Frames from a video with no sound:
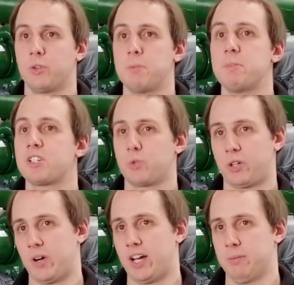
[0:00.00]
emission
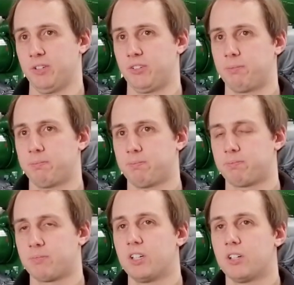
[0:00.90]
requirements.
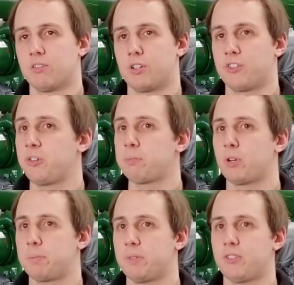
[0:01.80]
For this
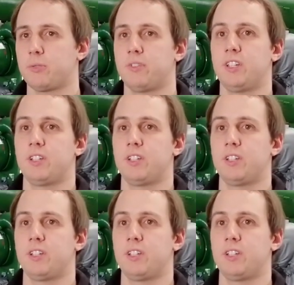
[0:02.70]
purpose, we